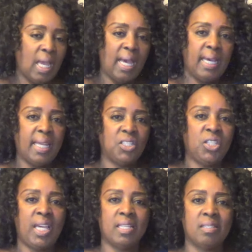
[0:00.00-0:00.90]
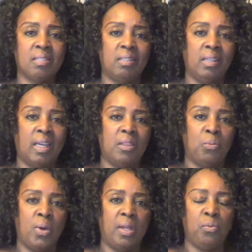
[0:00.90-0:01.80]
I got a chance to look at the
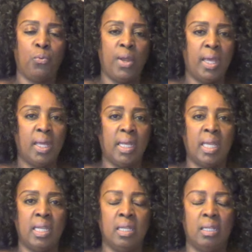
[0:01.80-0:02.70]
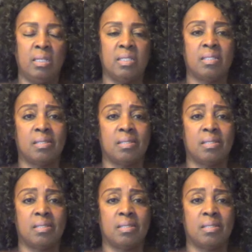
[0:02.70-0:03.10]
one in red, and it is